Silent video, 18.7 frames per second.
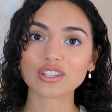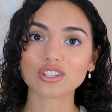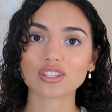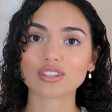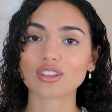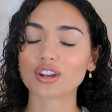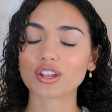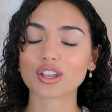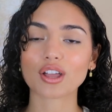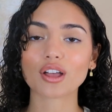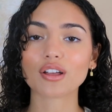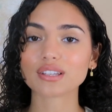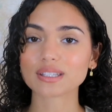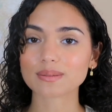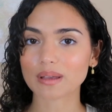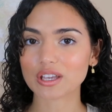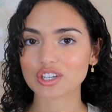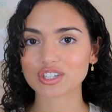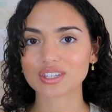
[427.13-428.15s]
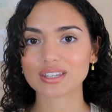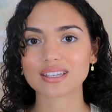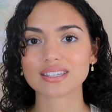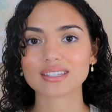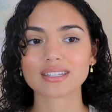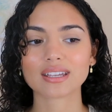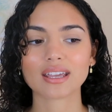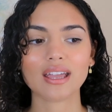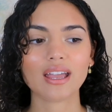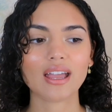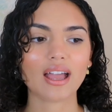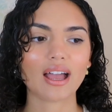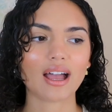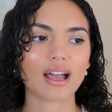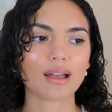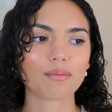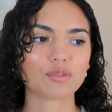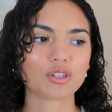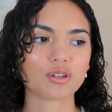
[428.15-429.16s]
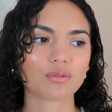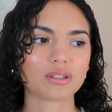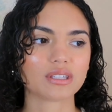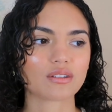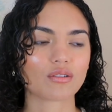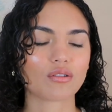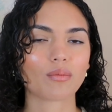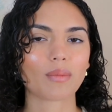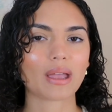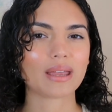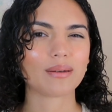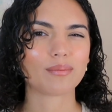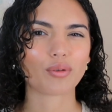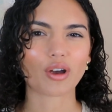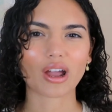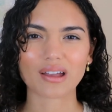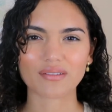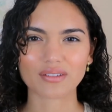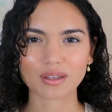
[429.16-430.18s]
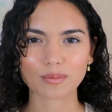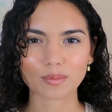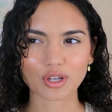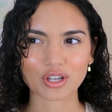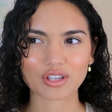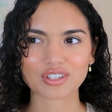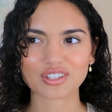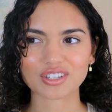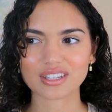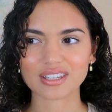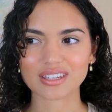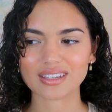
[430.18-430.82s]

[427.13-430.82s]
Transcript: She's not a curl specialist. She wants to remain private because